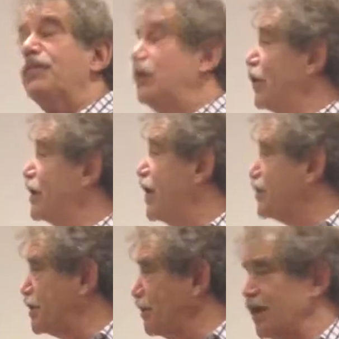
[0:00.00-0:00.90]
Your
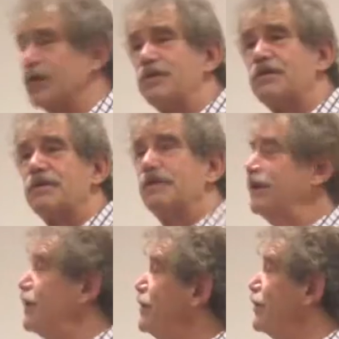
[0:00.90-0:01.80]
customers,
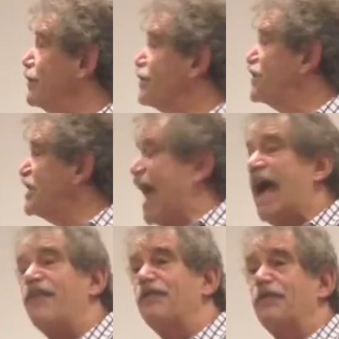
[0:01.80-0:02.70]
your
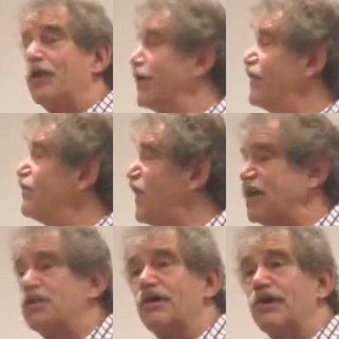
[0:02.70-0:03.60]
staff, your
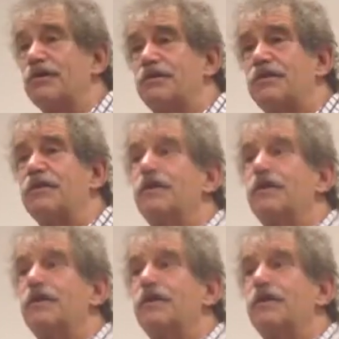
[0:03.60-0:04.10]
investors.